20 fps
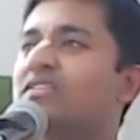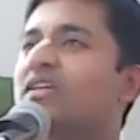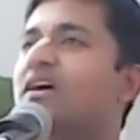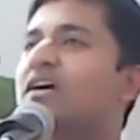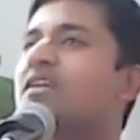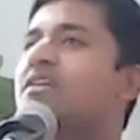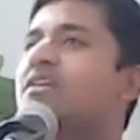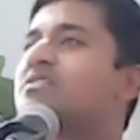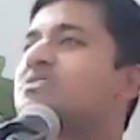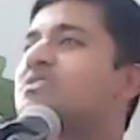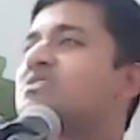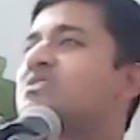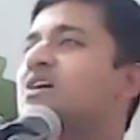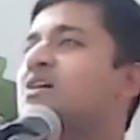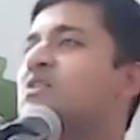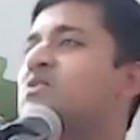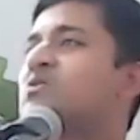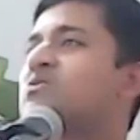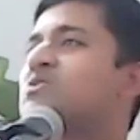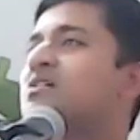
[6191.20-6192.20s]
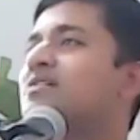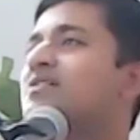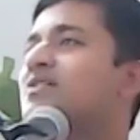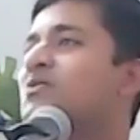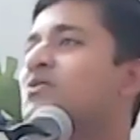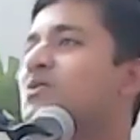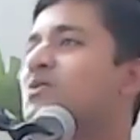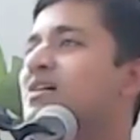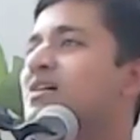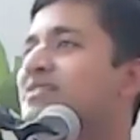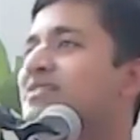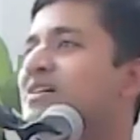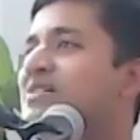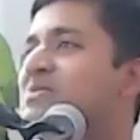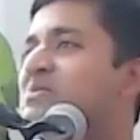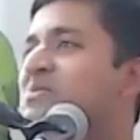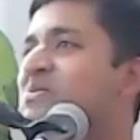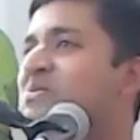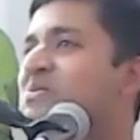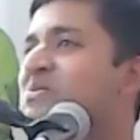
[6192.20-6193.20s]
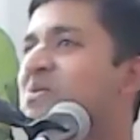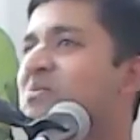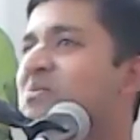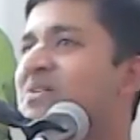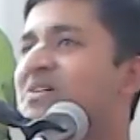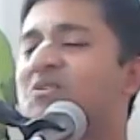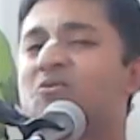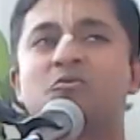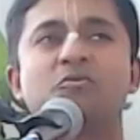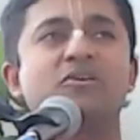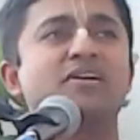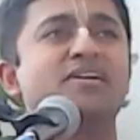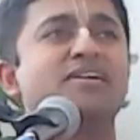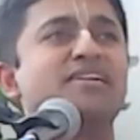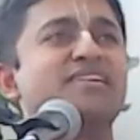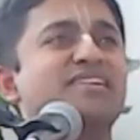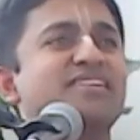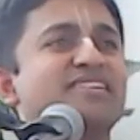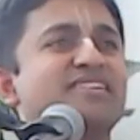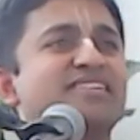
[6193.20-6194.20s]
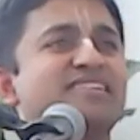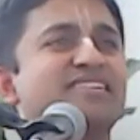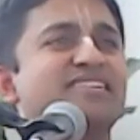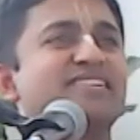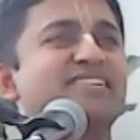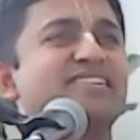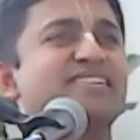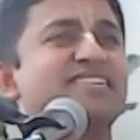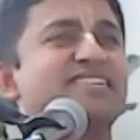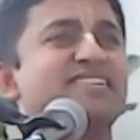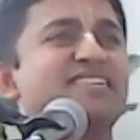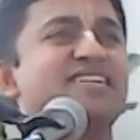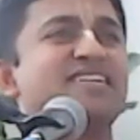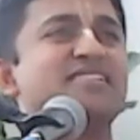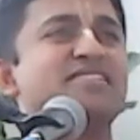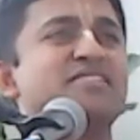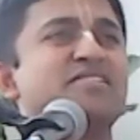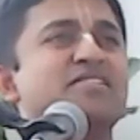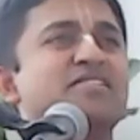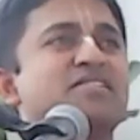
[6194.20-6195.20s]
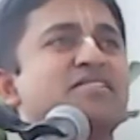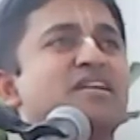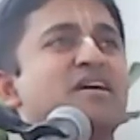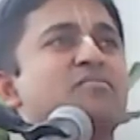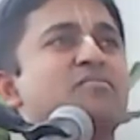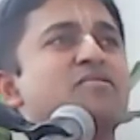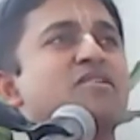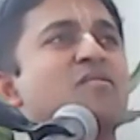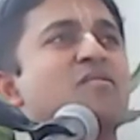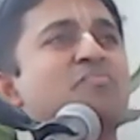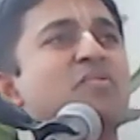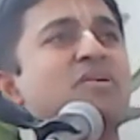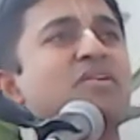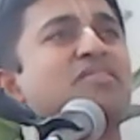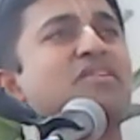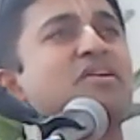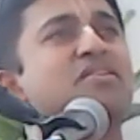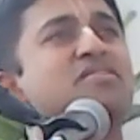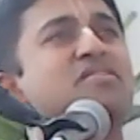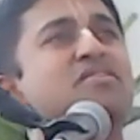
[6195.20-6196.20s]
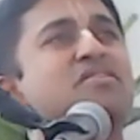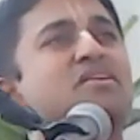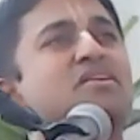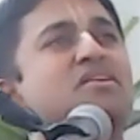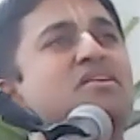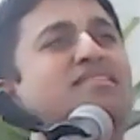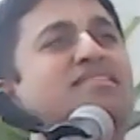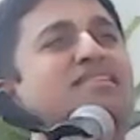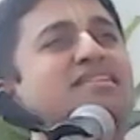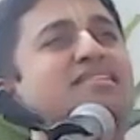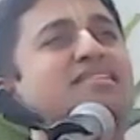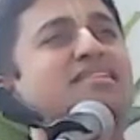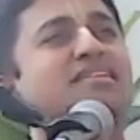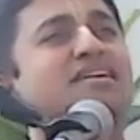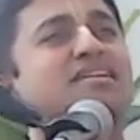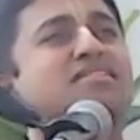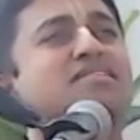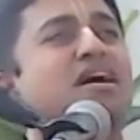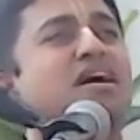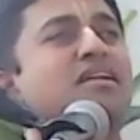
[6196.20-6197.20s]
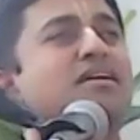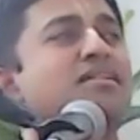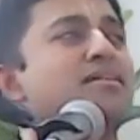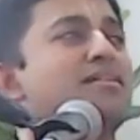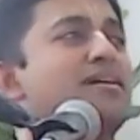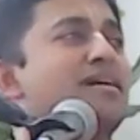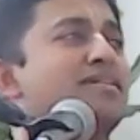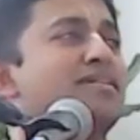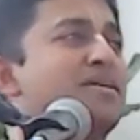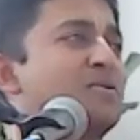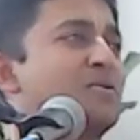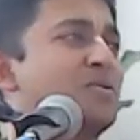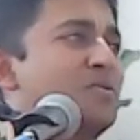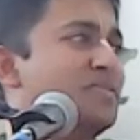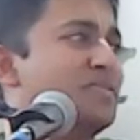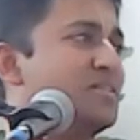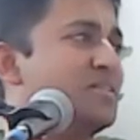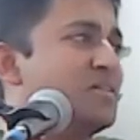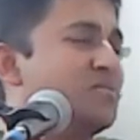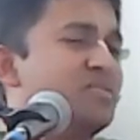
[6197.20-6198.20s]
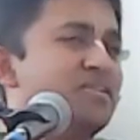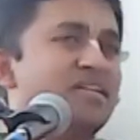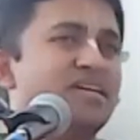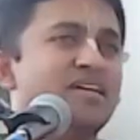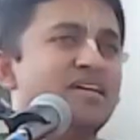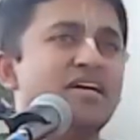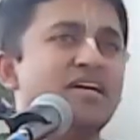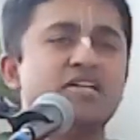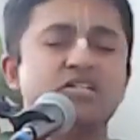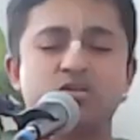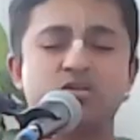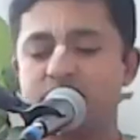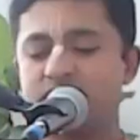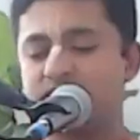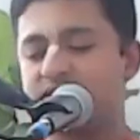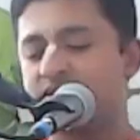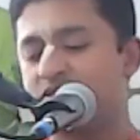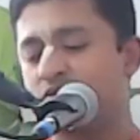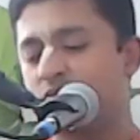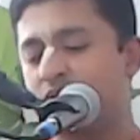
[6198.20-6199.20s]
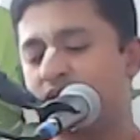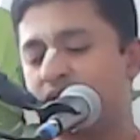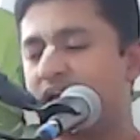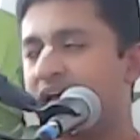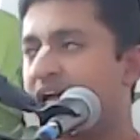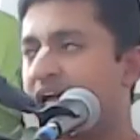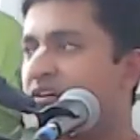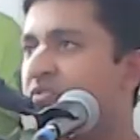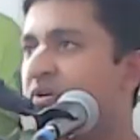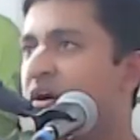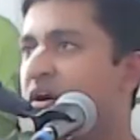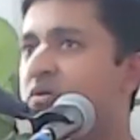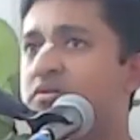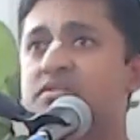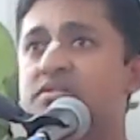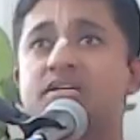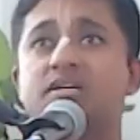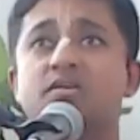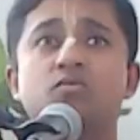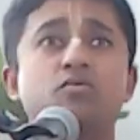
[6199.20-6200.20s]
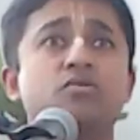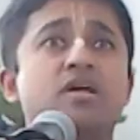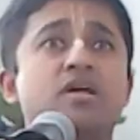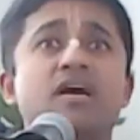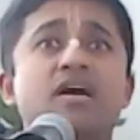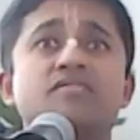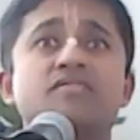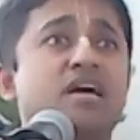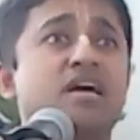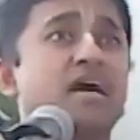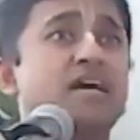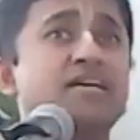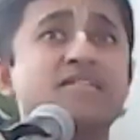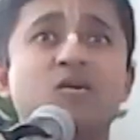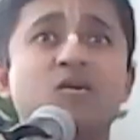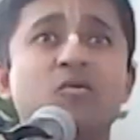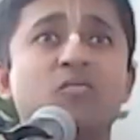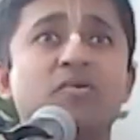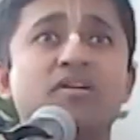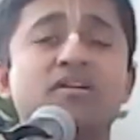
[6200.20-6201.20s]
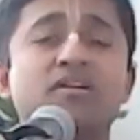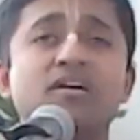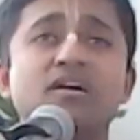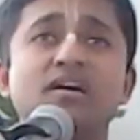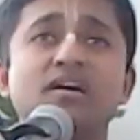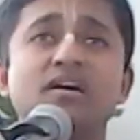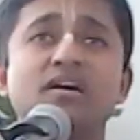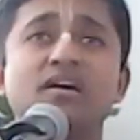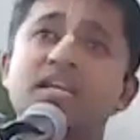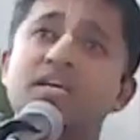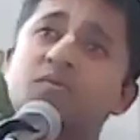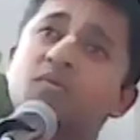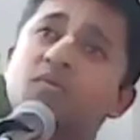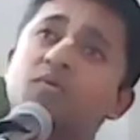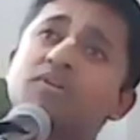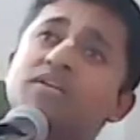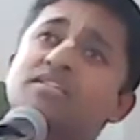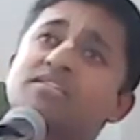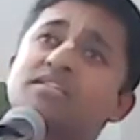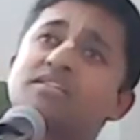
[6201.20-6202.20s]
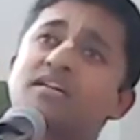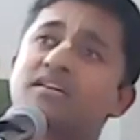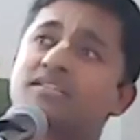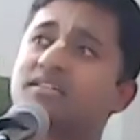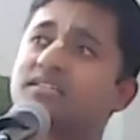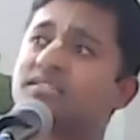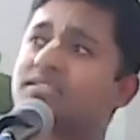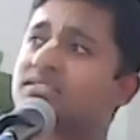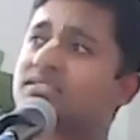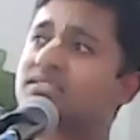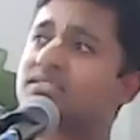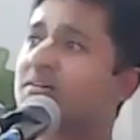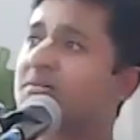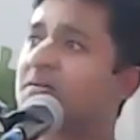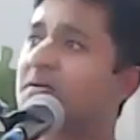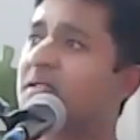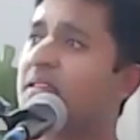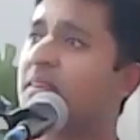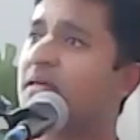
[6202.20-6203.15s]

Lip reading: Then is the stage of Srila Raghunath Das Goswami, where it is described, Chappan Danda Ratri Dine Janina Radha Govinda Bine. 22 and a half hours he would have his eyes open and he would only see Radha Krishna.